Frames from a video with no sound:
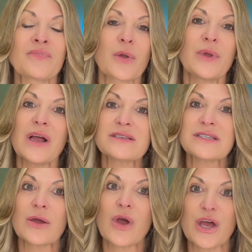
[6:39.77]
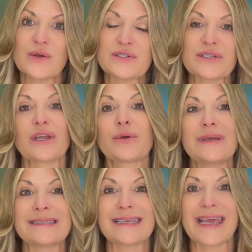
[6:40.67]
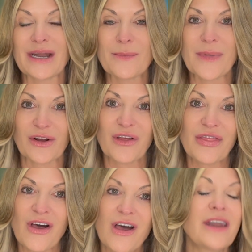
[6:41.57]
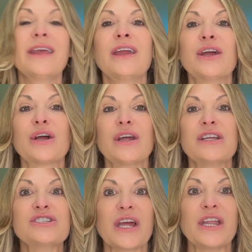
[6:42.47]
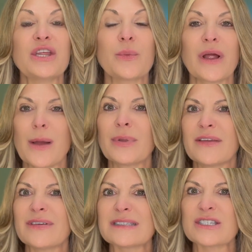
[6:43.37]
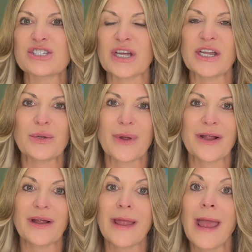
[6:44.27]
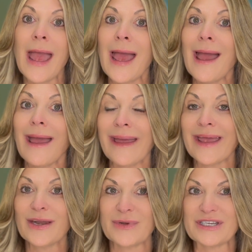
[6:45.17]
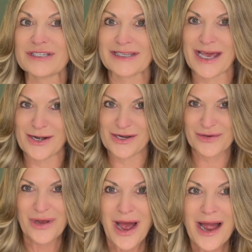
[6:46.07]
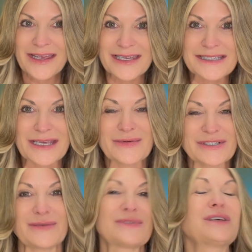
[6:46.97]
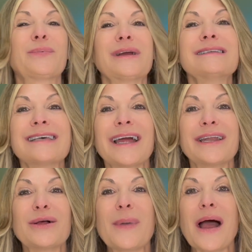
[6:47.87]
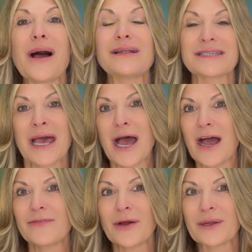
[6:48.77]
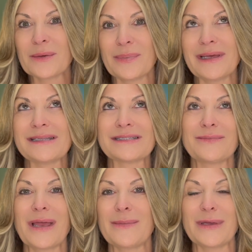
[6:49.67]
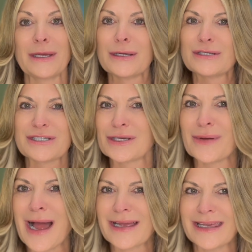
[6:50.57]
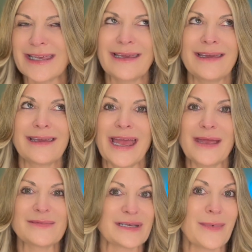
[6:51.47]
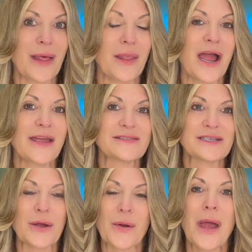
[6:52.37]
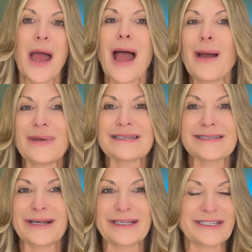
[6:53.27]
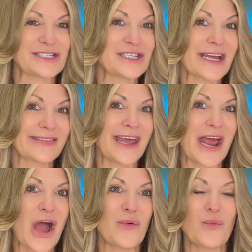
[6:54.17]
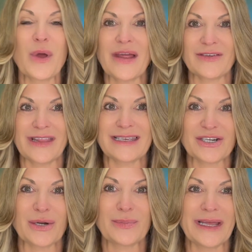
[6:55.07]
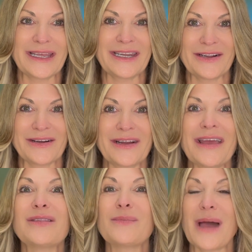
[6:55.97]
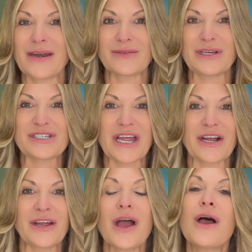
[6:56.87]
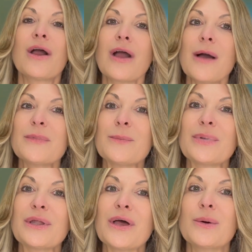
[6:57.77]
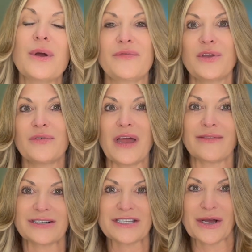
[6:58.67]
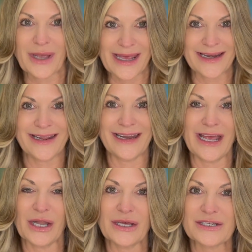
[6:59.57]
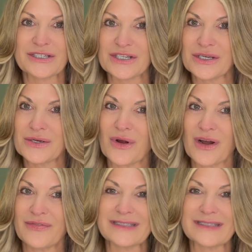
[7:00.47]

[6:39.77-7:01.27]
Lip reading: We also host the Louisiana Marathon here in January. I believe it's in January. And we just got a new hockey team, which I'm super excited about. I've only been to maybe 2 hockey games in my life, so I'm excited to check that out whenever they start playing here in the Baton Rouge area. Comment below if you've ever tailgated at LSU or if